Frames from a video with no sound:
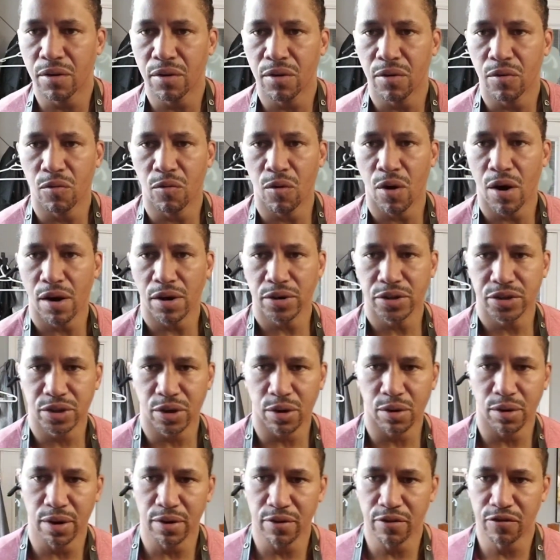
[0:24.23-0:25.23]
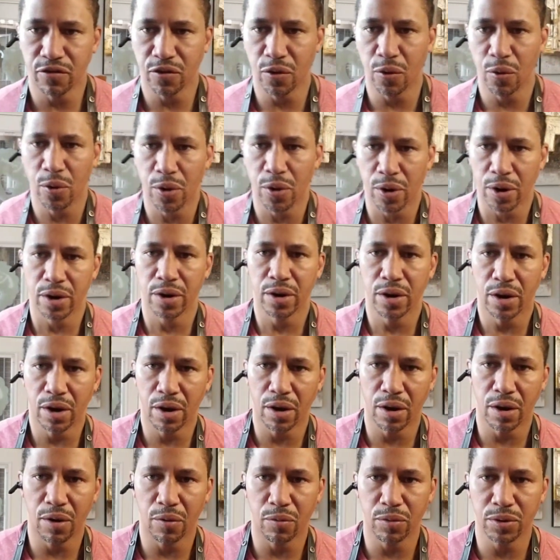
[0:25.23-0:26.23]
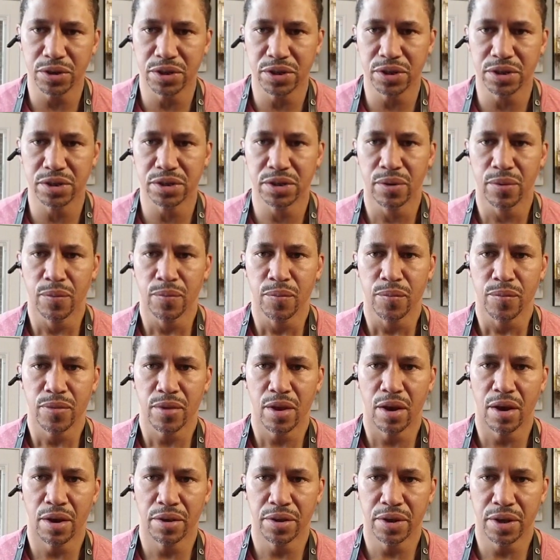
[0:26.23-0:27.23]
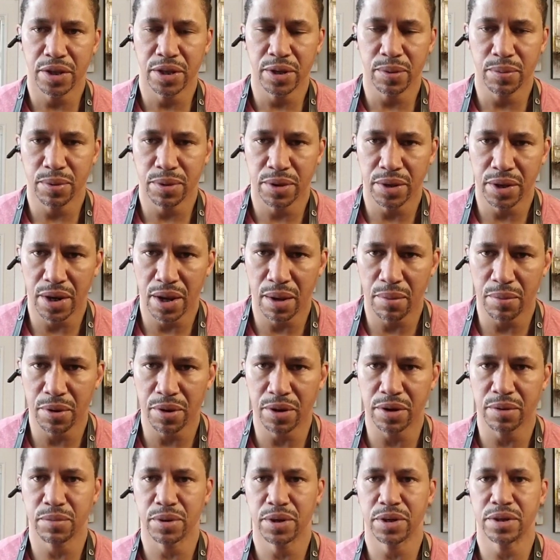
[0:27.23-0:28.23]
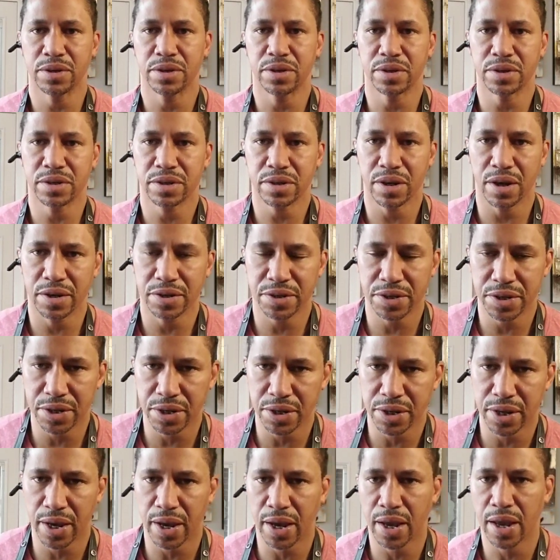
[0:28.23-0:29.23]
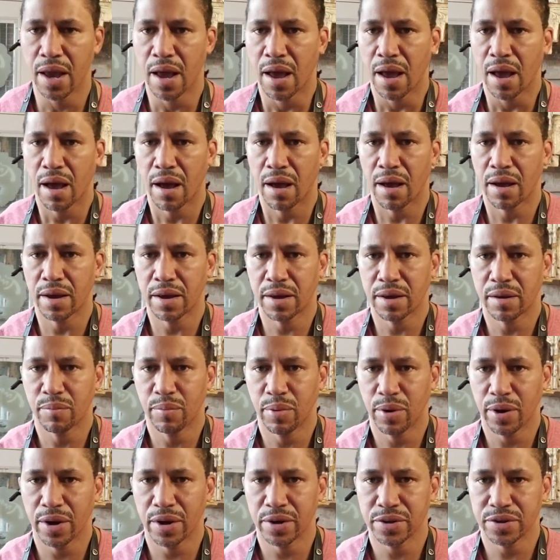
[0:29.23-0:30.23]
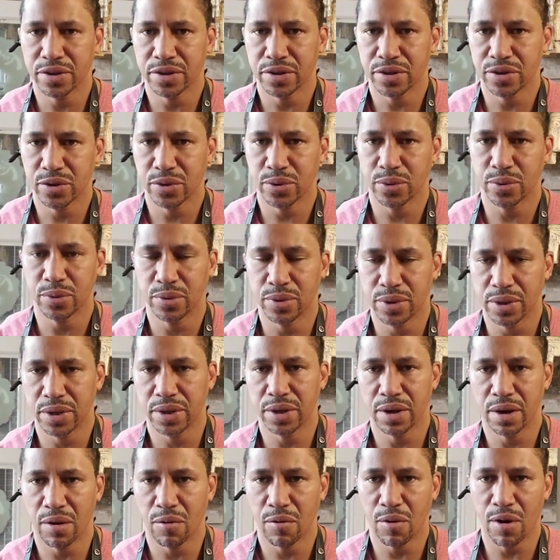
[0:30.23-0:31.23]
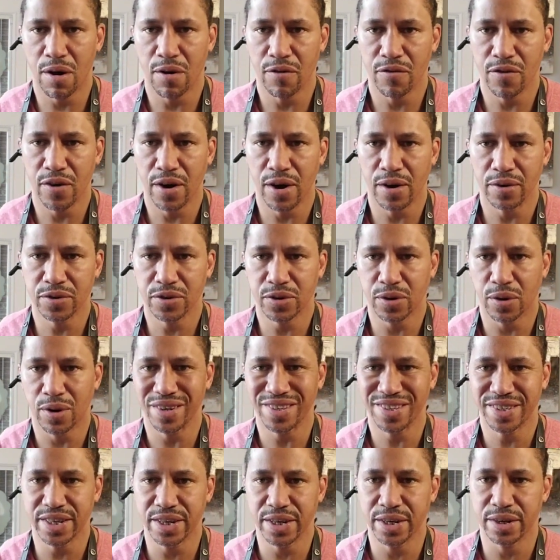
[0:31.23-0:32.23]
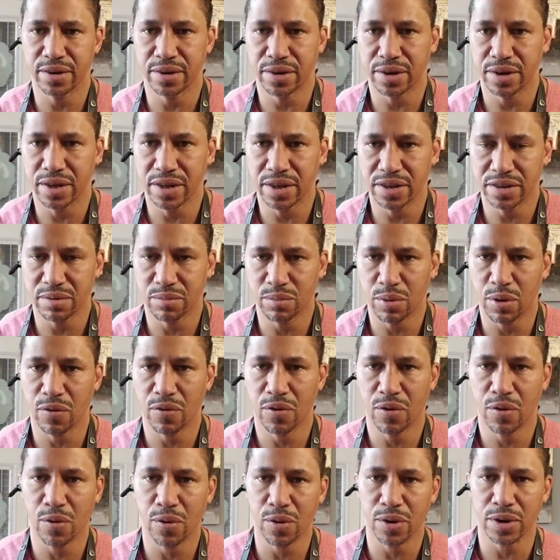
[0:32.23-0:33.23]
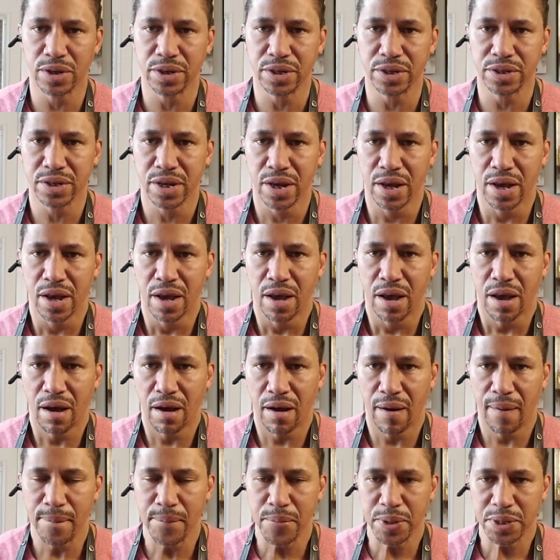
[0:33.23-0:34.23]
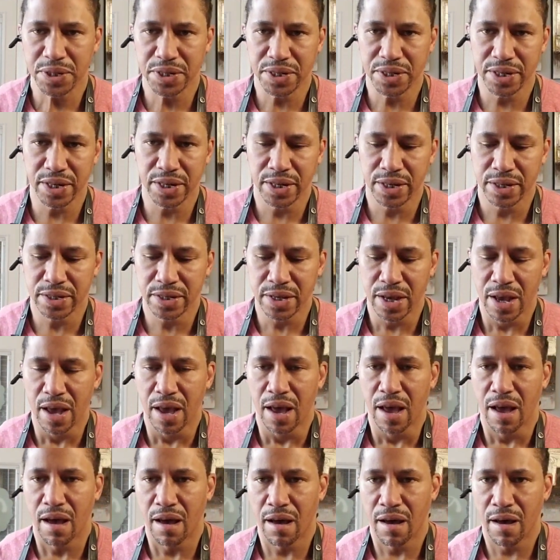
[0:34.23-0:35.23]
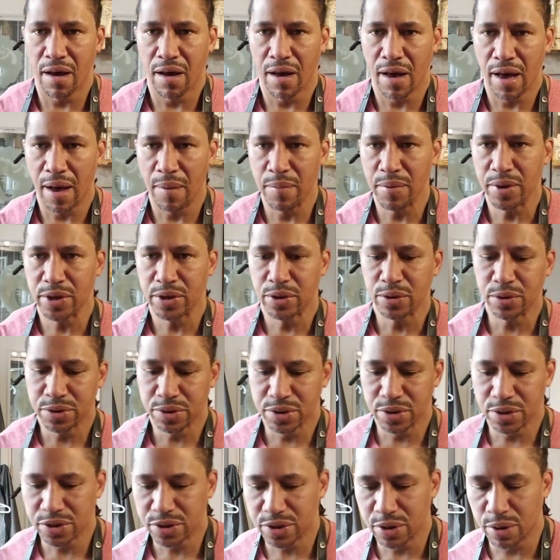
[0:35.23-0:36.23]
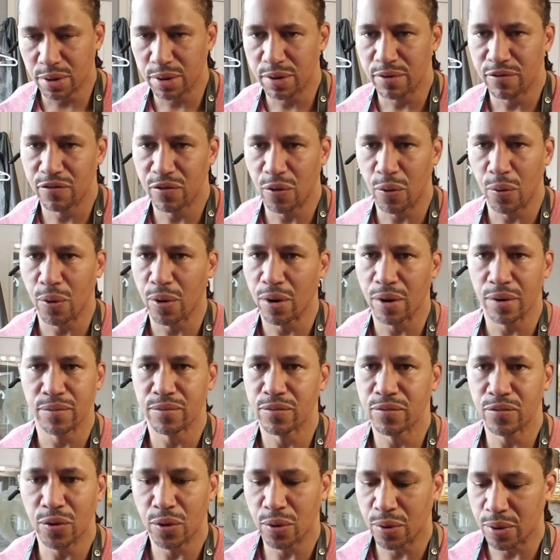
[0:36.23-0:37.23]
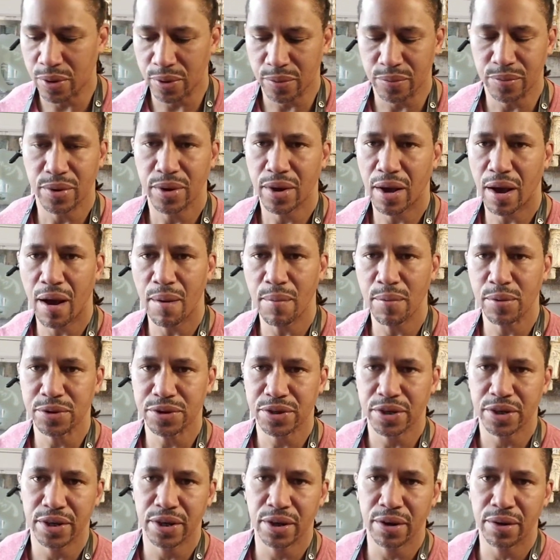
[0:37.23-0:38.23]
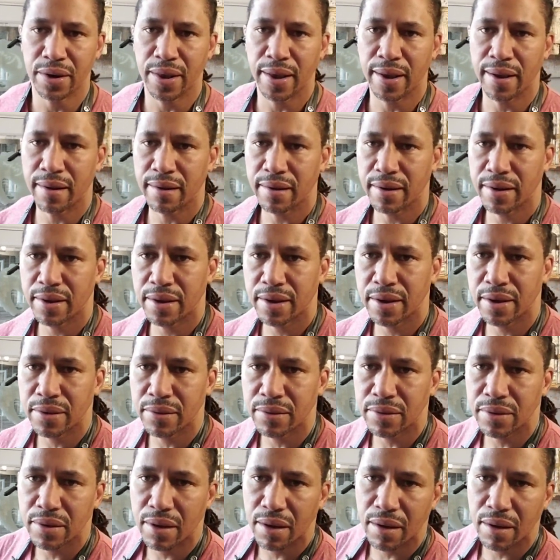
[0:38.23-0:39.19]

Wahl Sterling 4, which is the clipper that I'm going to be discussing today in comparisons to the Wahl 5-Star Senior. And these are both cordless machines. I've been using the Sterling 4 for almost a year now, and